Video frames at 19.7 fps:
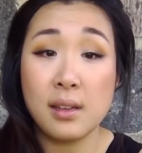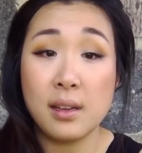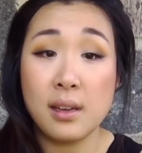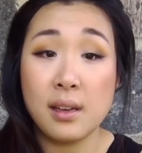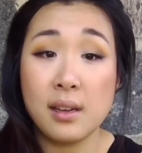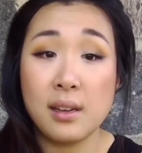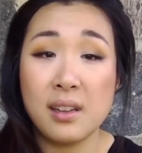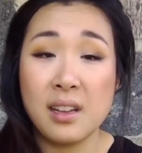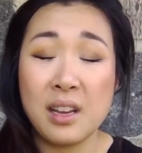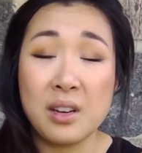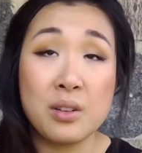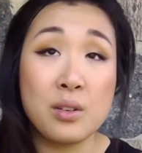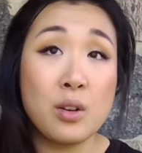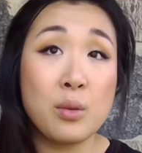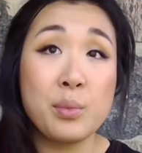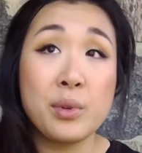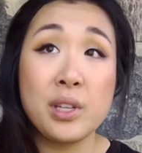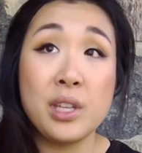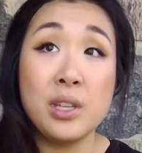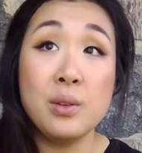I don't know
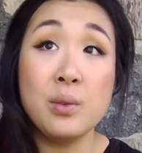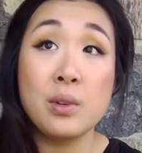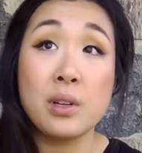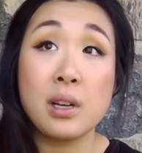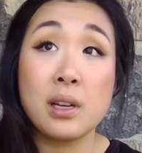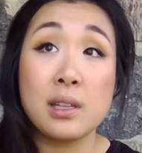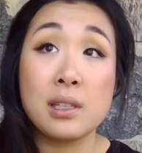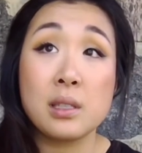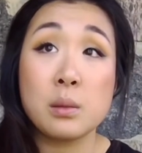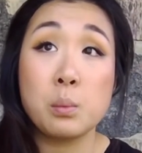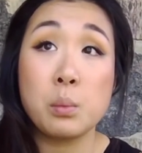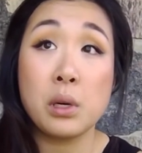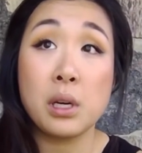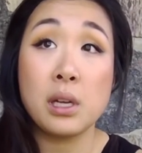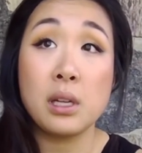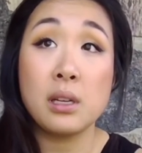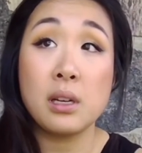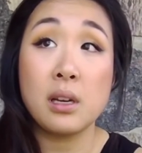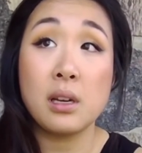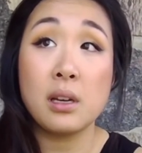about you guys, but
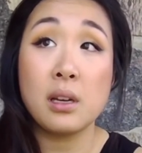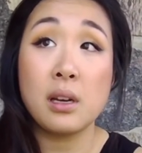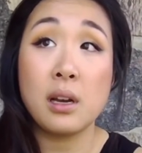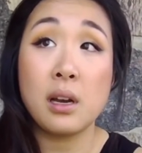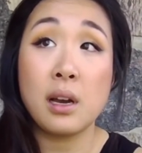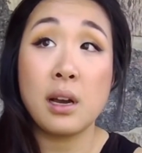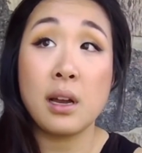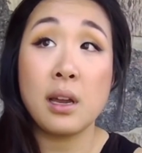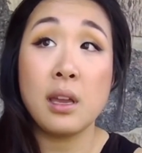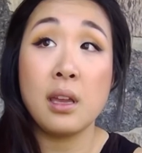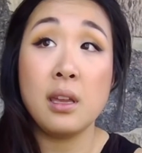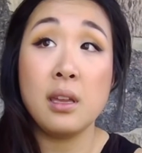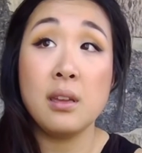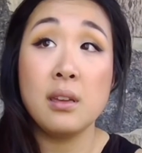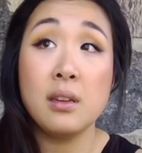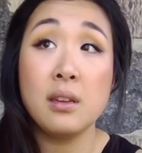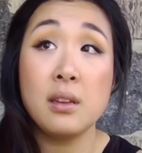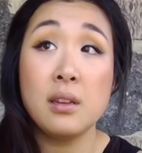I